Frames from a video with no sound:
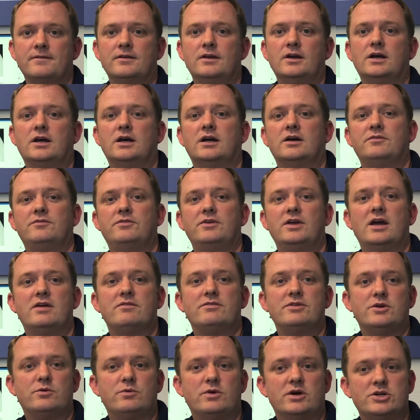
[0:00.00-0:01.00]
If you have
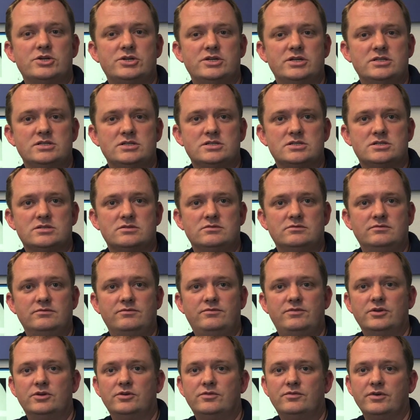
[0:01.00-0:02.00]
any questions,
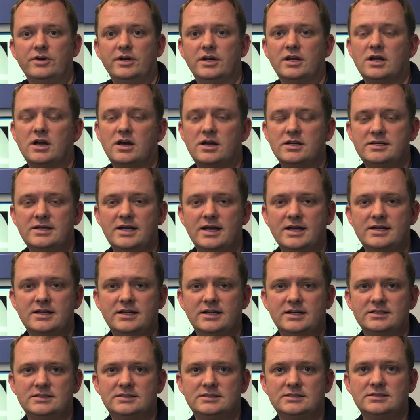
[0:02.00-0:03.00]
feel free to contact
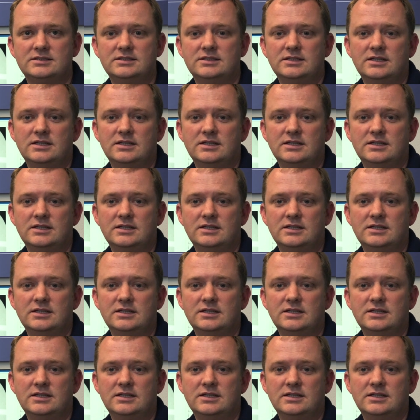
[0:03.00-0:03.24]
us